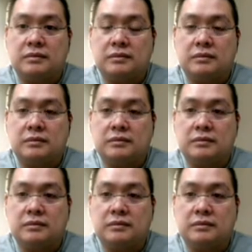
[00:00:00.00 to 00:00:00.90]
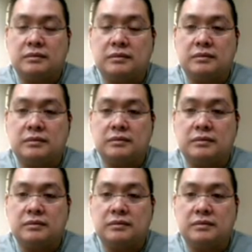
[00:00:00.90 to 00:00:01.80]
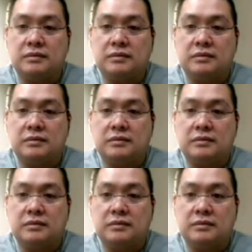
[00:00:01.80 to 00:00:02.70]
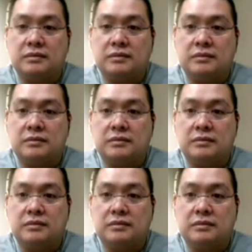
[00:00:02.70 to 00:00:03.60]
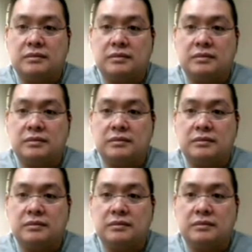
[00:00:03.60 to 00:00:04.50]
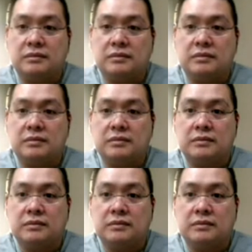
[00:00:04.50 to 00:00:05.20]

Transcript: [no speech]